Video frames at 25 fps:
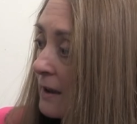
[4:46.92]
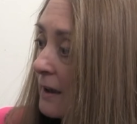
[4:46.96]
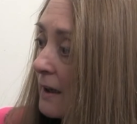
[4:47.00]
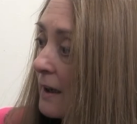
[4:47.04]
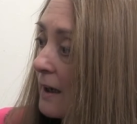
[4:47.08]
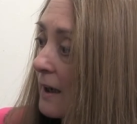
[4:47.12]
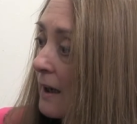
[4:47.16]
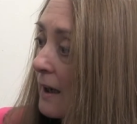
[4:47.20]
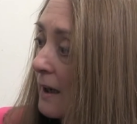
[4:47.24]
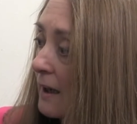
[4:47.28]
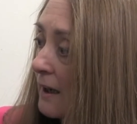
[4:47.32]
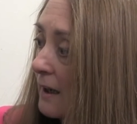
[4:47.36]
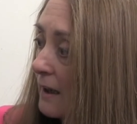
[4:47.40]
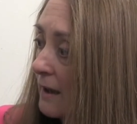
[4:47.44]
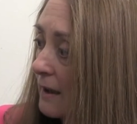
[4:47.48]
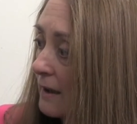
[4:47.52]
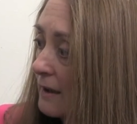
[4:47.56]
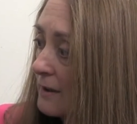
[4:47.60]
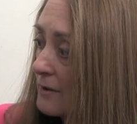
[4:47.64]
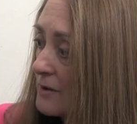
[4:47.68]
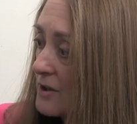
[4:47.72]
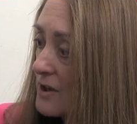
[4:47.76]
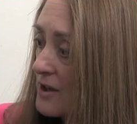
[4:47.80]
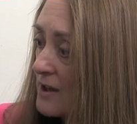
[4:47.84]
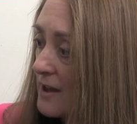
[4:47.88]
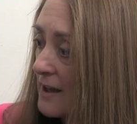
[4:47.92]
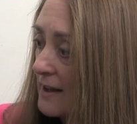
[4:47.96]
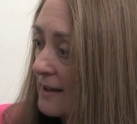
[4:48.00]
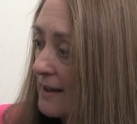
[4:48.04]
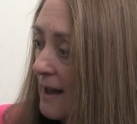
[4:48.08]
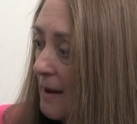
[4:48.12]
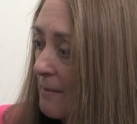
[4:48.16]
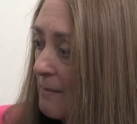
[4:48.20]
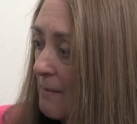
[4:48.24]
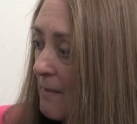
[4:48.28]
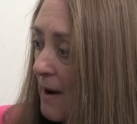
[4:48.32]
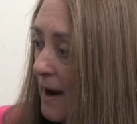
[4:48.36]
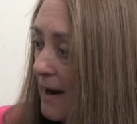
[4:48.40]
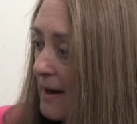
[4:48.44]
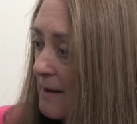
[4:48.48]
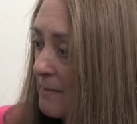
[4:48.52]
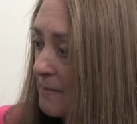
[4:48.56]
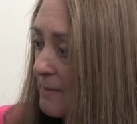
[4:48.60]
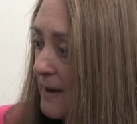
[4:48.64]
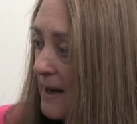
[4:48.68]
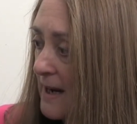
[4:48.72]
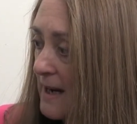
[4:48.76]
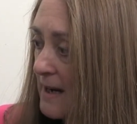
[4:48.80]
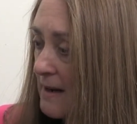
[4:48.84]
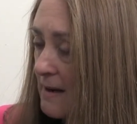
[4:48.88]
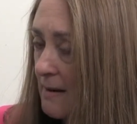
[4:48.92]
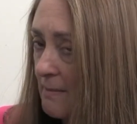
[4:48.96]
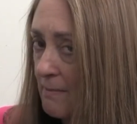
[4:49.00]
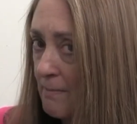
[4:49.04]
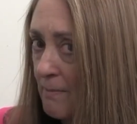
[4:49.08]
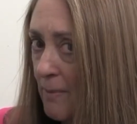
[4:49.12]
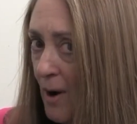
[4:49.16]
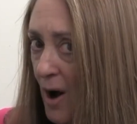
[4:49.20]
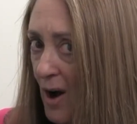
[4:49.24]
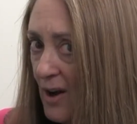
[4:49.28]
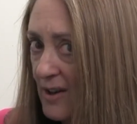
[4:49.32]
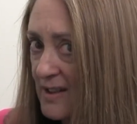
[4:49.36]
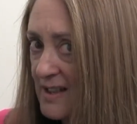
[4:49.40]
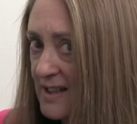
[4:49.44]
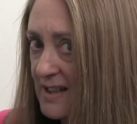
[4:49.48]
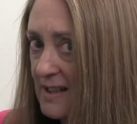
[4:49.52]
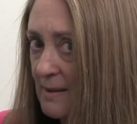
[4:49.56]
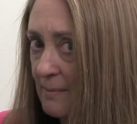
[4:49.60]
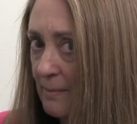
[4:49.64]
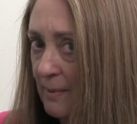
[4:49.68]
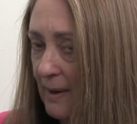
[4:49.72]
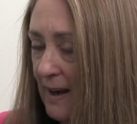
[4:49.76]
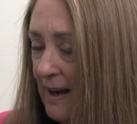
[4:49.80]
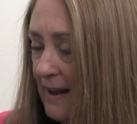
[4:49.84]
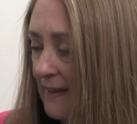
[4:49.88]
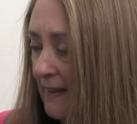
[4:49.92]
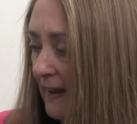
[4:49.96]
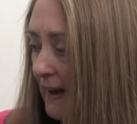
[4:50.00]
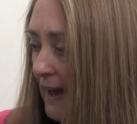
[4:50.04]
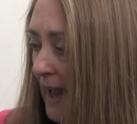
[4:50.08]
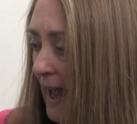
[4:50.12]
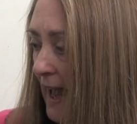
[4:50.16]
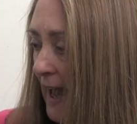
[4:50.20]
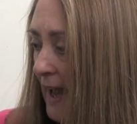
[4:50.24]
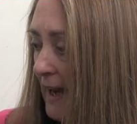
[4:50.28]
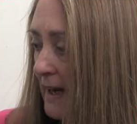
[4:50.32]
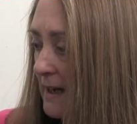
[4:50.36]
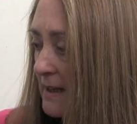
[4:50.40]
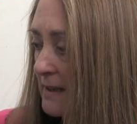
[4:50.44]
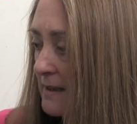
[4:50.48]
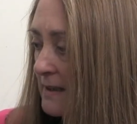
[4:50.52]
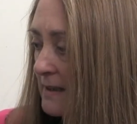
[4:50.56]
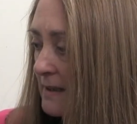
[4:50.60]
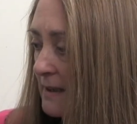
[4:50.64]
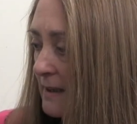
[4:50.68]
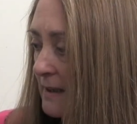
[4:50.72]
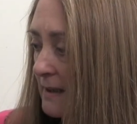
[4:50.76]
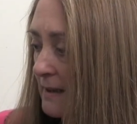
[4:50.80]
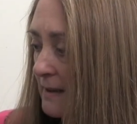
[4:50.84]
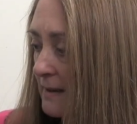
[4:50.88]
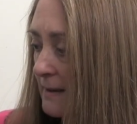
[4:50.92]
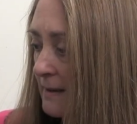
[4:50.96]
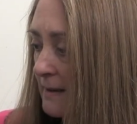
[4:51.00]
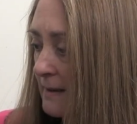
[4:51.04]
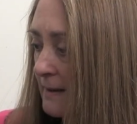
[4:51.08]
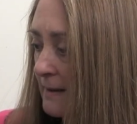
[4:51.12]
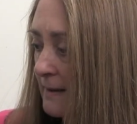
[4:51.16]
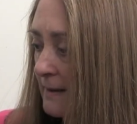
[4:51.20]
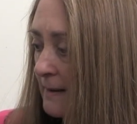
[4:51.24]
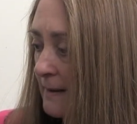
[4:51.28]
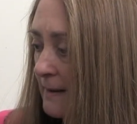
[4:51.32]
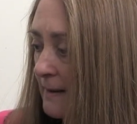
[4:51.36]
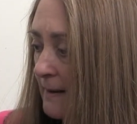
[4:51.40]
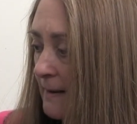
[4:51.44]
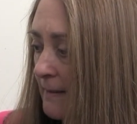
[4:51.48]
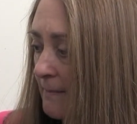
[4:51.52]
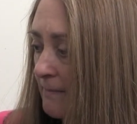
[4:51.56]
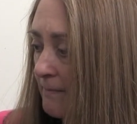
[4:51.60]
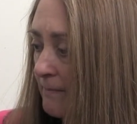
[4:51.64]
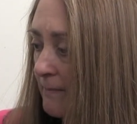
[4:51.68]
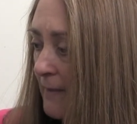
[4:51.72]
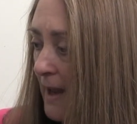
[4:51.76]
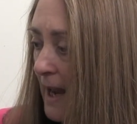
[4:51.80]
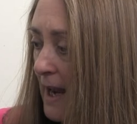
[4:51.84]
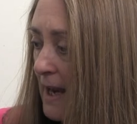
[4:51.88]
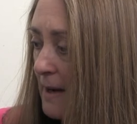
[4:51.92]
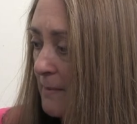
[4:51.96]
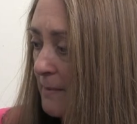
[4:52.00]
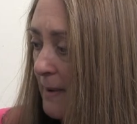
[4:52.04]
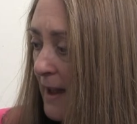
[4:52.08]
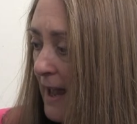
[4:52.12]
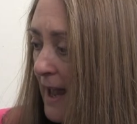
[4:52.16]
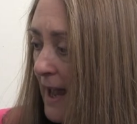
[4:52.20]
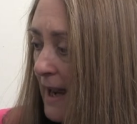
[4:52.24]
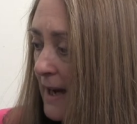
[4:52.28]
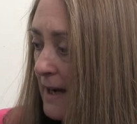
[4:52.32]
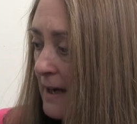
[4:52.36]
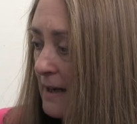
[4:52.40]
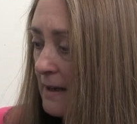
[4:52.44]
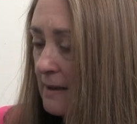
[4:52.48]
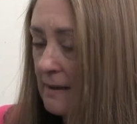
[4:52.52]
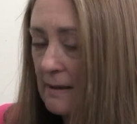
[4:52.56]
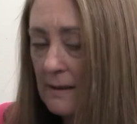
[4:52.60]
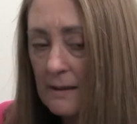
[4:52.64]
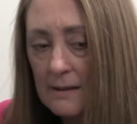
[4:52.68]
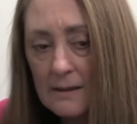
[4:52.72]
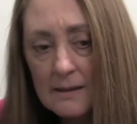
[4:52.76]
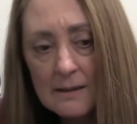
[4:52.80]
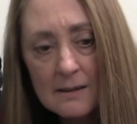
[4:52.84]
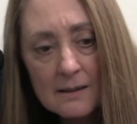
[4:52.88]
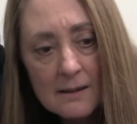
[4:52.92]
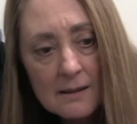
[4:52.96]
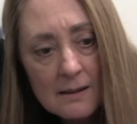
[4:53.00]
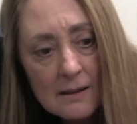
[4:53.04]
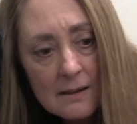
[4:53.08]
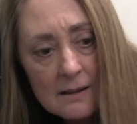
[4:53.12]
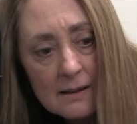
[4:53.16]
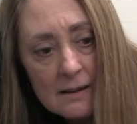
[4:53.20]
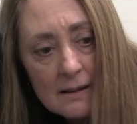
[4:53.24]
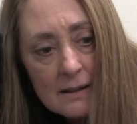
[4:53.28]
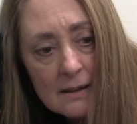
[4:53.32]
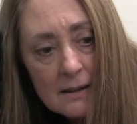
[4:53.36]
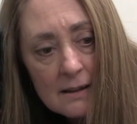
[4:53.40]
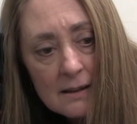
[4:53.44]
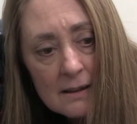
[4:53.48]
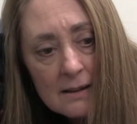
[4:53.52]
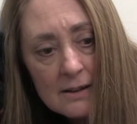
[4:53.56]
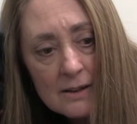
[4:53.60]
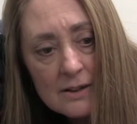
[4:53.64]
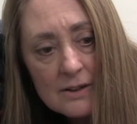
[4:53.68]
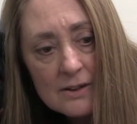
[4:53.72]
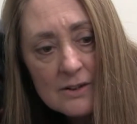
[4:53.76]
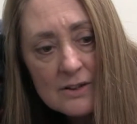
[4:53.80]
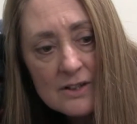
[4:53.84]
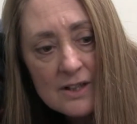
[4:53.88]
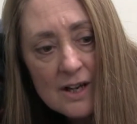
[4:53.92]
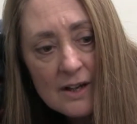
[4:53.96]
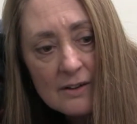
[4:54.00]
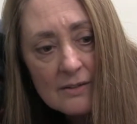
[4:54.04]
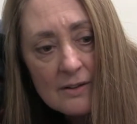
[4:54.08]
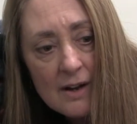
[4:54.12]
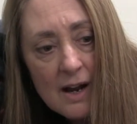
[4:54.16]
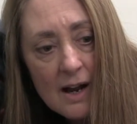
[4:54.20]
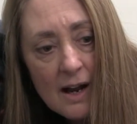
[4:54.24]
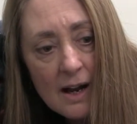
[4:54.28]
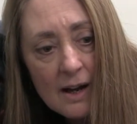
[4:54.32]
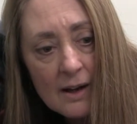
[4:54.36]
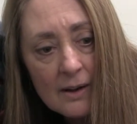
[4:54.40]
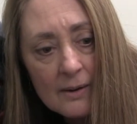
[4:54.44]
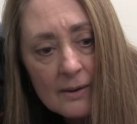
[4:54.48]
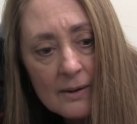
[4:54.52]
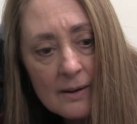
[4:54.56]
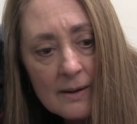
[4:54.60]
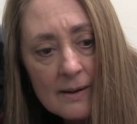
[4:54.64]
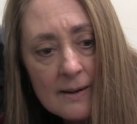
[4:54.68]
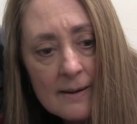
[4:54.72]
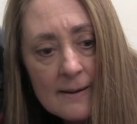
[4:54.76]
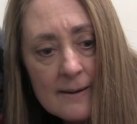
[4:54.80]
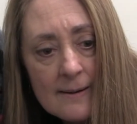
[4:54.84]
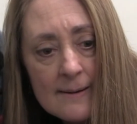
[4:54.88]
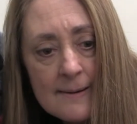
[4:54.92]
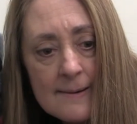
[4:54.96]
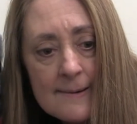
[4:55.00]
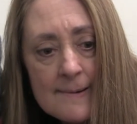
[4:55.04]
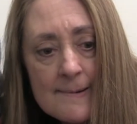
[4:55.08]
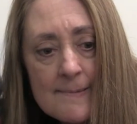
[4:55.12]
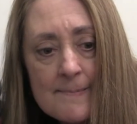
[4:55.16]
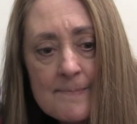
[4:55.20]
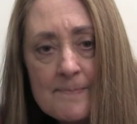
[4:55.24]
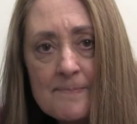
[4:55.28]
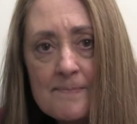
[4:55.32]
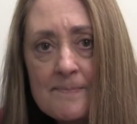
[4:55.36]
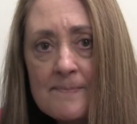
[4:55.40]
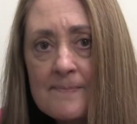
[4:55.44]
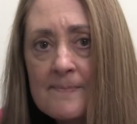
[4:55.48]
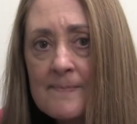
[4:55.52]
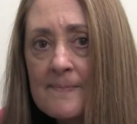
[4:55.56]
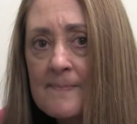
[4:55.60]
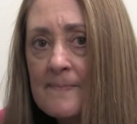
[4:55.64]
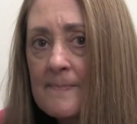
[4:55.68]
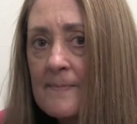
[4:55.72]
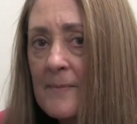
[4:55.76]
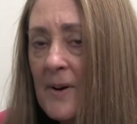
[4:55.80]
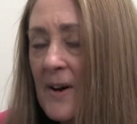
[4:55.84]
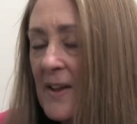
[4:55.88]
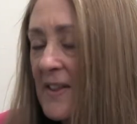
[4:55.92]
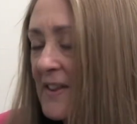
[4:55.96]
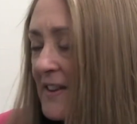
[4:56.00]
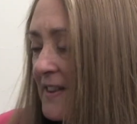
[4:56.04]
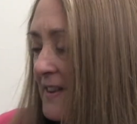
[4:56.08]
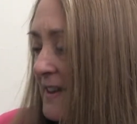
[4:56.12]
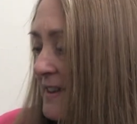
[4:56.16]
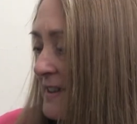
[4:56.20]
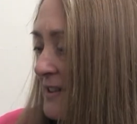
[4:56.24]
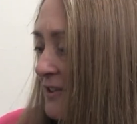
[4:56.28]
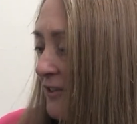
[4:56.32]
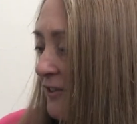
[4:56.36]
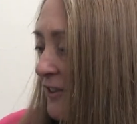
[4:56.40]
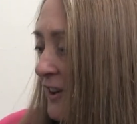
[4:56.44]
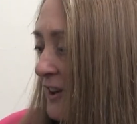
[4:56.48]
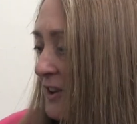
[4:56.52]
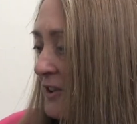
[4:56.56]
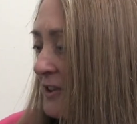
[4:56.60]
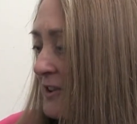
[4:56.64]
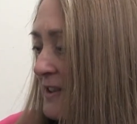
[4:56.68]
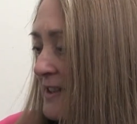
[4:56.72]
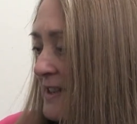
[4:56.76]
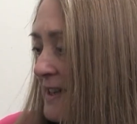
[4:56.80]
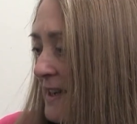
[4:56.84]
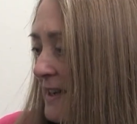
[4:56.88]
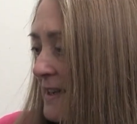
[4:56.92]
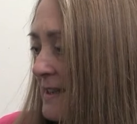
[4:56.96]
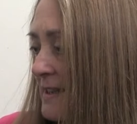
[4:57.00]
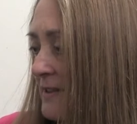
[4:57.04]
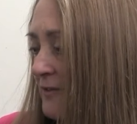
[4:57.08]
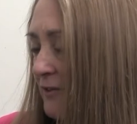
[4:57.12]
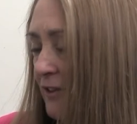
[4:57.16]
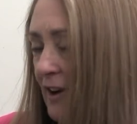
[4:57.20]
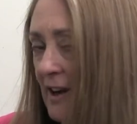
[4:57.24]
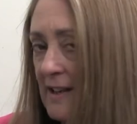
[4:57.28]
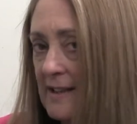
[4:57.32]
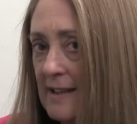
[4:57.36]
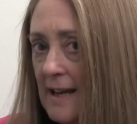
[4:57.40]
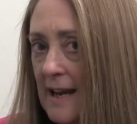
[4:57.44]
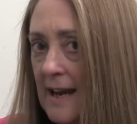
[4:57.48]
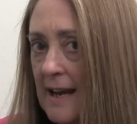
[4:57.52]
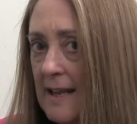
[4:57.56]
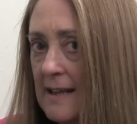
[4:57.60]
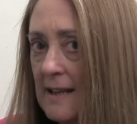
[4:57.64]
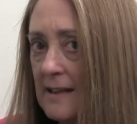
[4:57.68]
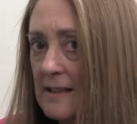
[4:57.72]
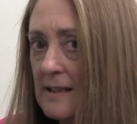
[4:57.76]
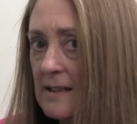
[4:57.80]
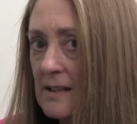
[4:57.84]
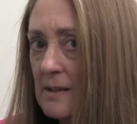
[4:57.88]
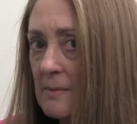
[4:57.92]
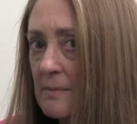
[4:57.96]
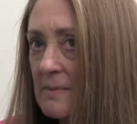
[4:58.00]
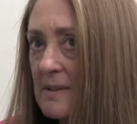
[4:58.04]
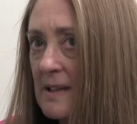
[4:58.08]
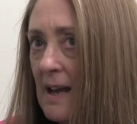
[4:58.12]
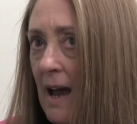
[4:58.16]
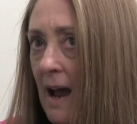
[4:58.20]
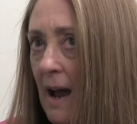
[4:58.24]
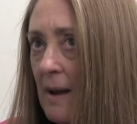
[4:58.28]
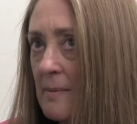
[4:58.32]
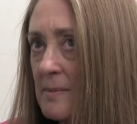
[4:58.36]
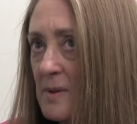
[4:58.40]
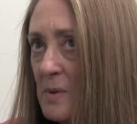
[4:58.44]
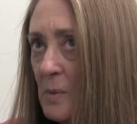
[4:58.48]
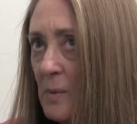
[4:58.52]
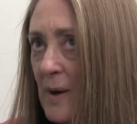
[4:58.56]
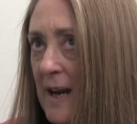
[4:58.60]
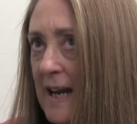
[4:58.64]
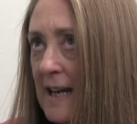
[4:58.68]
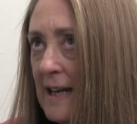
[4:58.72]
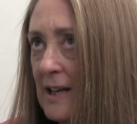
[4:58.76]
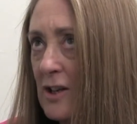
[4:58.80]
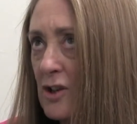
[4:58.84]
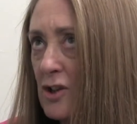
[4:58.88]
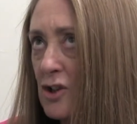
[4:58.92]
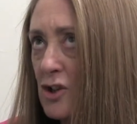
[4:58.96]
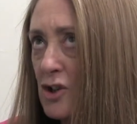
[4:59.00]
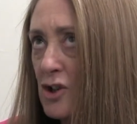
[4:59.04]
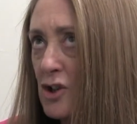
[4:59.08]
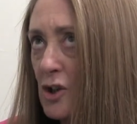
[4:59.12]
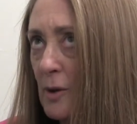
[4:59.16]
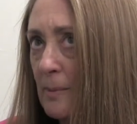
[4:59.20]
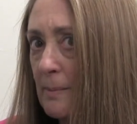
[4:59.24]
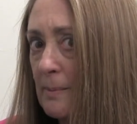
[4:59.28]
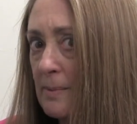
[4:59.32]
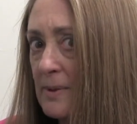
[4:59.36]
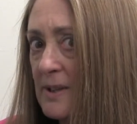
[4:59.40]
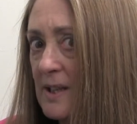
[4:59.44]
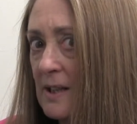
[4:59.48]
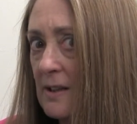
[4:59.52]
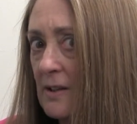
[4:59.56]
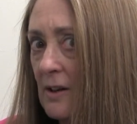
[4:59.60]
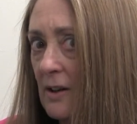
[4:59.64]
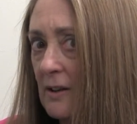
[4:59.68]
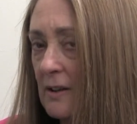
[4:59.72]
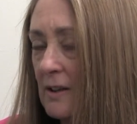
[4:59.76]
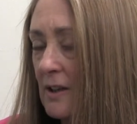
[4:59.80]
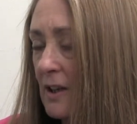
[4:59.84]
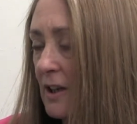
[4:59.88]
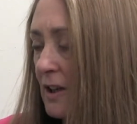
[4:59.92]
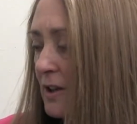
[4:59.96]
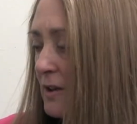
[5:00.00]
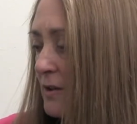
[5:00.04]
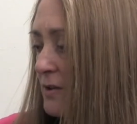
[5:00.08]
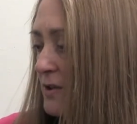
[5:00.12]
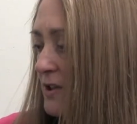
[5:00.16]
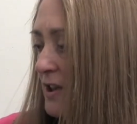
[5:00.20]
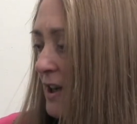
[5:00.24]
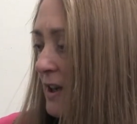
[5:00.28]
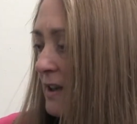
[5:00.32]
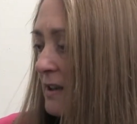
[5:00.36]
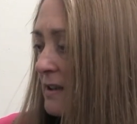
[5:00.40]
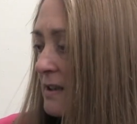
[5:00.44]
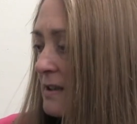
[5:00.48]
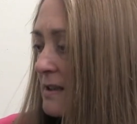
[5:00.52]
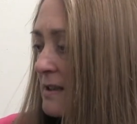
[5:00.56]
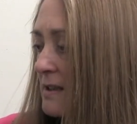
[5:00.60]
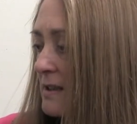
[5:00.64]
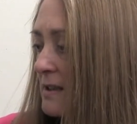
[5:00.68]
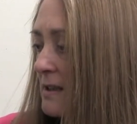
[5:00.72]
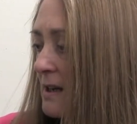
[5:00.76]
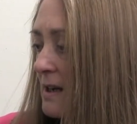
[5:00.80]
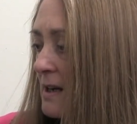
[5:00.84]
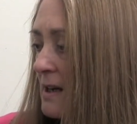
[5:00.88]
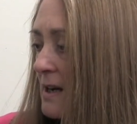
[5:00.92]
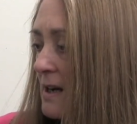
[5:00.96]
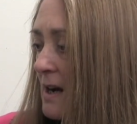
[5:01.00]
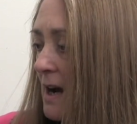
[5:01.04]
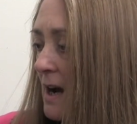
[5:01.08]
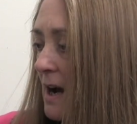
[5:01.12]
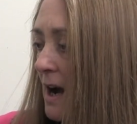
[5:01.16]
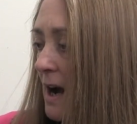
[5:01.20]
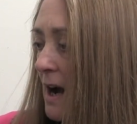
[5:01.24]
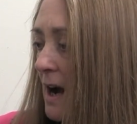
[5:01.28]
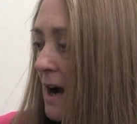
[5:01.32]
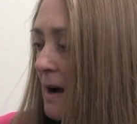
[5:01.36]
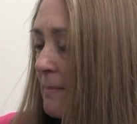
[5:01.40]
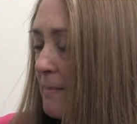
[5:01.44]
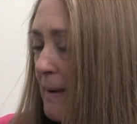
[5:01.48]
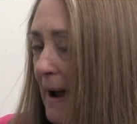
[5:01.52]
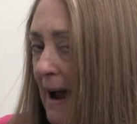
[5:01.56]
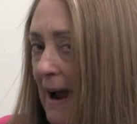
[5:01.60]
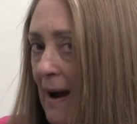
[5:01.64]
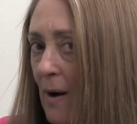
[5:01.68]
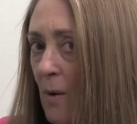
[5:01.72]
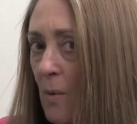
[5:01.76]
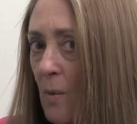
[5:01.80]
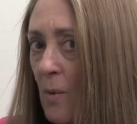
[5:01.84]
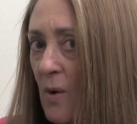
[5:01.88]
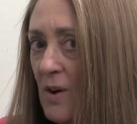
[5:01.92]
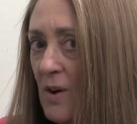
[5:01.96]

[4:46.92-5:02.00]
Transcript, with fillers: Oh, do you think that might be possibly the case? Maybe. You don't know. Well, I think the difficulty is, Freddie, that sometimes we can jump to conclusions about